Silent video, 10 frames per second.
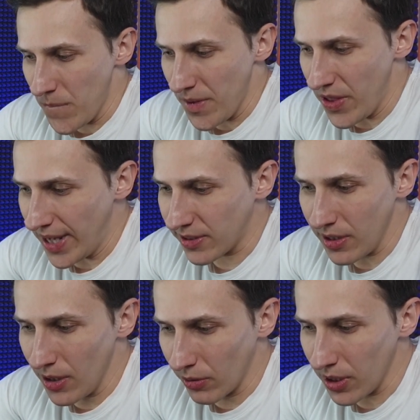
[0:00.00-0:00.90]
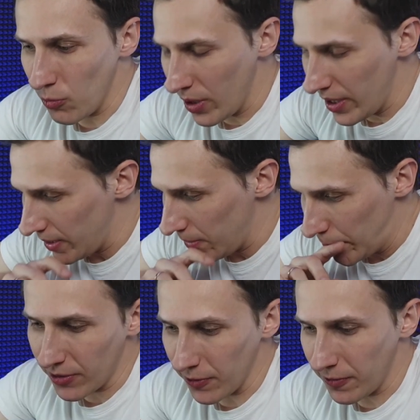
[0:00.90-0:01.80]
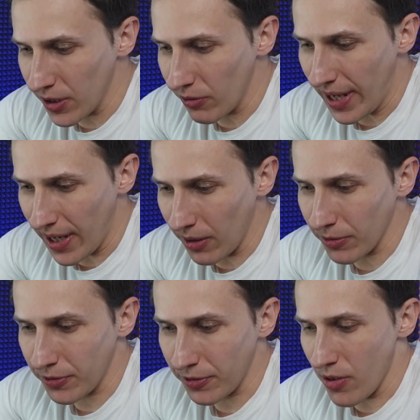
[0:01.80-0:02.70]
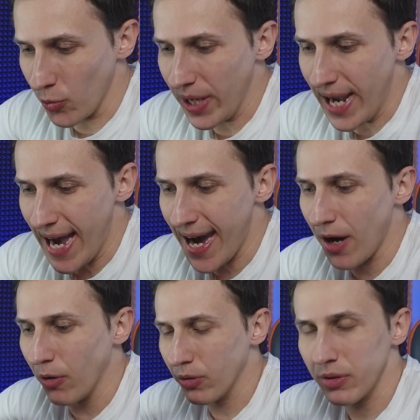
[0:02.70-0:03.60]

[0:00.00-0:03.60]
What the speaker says: That's the only way to figure out the way how